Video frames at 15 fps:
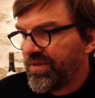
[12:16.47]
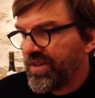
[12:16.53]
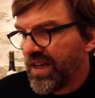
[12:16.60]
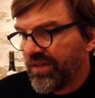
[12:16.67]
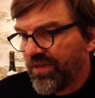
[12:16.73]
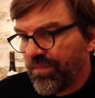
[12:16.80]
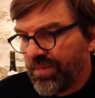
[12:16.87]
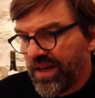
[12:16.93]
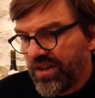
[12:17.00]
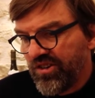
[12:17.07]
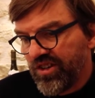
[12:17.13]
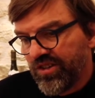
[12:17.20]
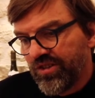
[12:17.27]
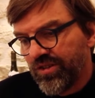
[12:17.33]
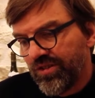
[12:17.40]
take the
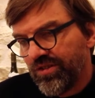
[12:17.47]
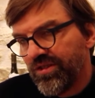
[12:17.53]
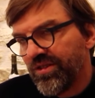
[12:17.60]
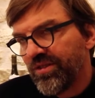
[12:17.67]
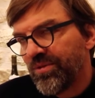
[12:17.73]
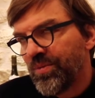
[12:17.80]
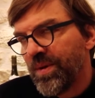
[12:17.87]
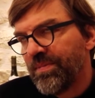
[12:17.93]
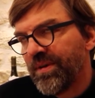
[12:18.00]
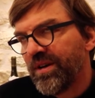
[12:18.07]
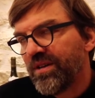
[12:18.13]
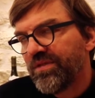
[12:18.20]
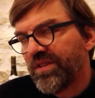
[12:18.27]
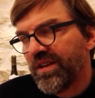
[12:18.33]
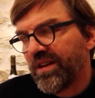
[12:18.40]
page and just, rip it
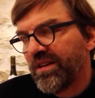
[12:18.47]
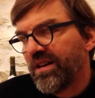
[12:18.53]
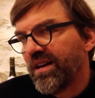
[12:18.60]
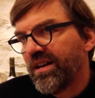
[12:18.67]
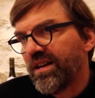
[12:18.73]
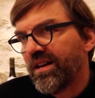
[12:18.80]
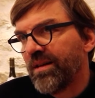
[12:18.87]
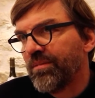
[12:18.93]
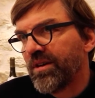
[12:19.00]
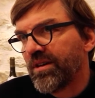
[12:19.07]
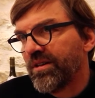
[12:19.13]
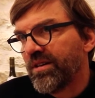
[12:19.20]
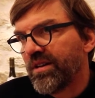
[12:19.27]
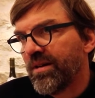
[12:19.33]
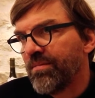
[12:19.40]
off saying, nah, I'm not
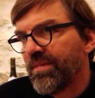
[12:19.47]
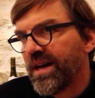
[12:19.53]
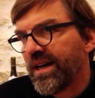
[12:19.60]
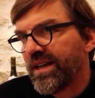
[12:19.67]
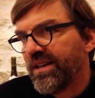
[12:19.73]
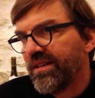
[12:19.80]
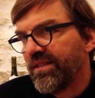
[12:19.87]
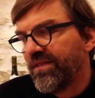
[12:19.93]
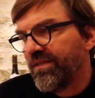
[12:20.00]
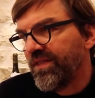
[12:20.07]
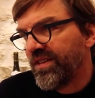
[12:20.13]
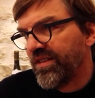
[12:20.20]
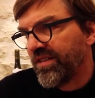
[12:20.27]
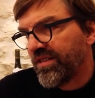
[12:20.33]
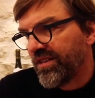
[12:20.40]
going to come back and
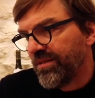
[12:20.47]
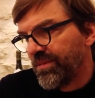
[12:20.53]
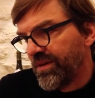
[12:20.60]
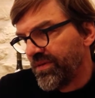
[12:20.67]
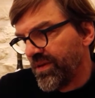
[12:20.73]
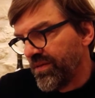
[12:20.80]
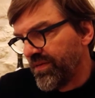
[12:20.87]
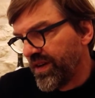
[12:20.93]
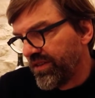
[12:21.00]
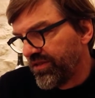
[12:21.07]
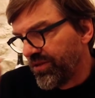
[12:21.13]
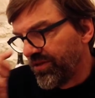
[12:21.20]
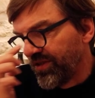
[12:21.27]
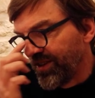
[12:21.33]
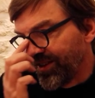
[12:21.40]
this is going to be for
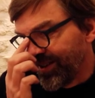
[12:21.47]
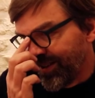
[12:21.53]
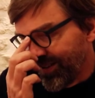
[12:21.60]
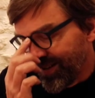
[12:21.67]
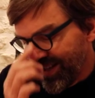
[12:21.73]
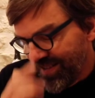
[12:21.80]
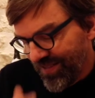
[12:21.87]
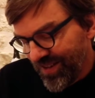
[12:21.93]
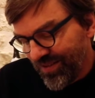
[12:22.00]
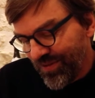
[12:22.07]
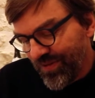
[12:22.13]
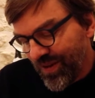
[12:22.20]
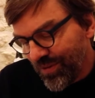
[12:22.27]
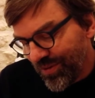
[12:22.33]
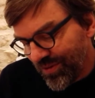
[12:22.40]
investors. No.
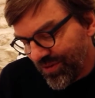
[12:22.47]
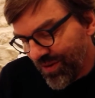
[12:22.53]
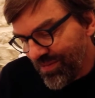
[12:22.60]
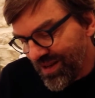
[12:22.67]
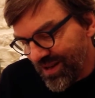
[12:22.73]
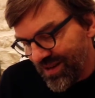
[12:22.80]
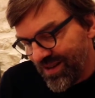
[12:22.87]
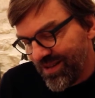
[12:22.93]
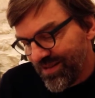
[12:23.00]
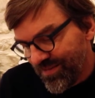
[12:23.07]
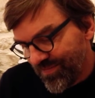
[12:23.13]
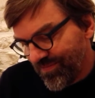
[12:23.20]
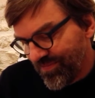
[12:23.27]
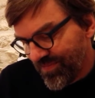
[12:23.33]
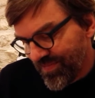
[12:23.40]
There were so many
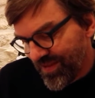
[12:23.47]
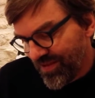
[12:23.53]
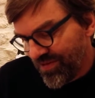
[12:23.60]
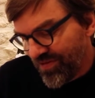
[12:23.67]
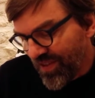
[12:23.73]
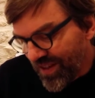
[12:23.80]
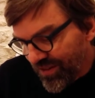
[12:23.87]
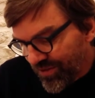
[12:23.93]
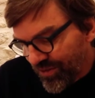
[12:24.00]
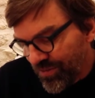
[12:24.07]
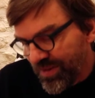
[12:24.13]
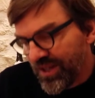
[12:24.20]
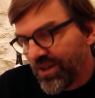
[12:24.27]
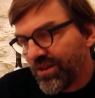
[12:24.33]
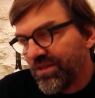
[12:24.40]
things to
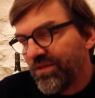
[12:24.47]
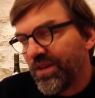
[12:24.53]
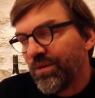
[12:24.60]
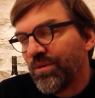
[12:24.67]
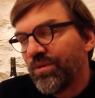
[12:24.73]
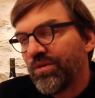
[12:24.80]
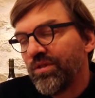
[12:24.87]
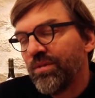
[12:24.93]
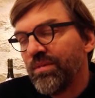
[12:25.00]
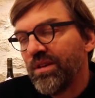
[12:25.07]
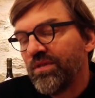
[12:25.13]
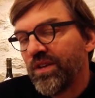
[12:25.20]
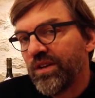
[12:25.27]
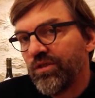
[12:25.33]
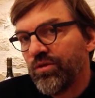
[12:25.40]
be done. There were so
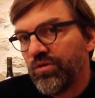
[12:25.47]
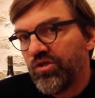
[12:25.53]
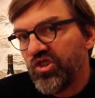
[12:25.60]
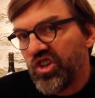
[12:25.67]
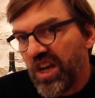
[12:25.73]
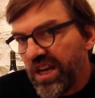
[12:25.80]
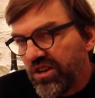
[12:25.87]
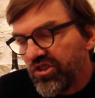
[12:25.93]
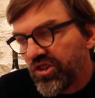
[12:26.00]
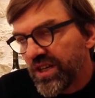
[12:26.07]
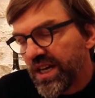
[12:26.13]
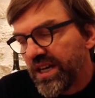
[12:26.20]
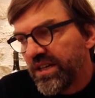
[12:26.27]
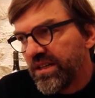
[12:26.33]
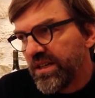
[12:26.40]
many things to change
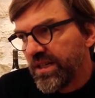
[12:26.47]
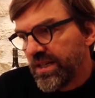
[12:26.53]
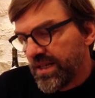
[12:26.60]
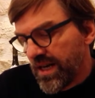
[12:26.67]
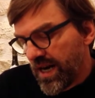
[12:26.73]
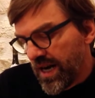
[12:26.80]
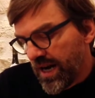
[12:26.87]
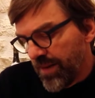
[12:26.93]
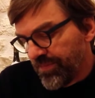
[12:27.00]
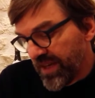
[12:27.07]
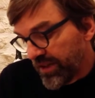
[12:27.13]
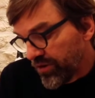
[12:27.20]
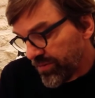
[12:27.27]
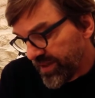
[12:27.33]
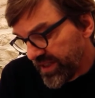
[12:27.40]
again.
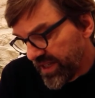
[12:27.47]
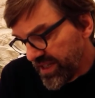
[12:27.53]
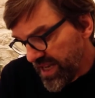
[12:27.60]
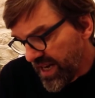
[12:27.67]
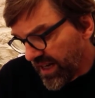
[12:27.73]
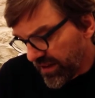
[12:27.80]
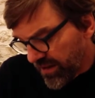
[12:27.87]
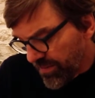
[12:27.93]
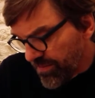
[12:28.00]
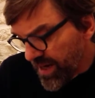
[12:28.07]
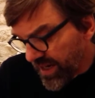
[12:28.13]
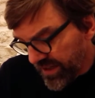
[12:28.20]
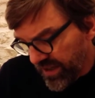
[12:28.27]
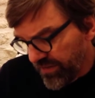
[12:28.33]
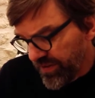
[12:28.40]
I told my dad, yeah, I'll come
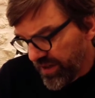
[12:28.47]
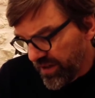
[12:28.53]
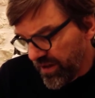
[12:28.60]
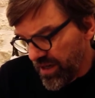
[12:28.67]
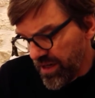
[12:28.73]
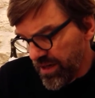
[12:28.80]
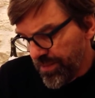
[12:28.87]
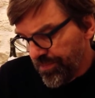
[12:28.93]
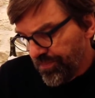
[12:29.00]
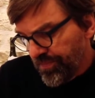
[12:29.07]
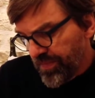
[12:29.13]
back, definitely.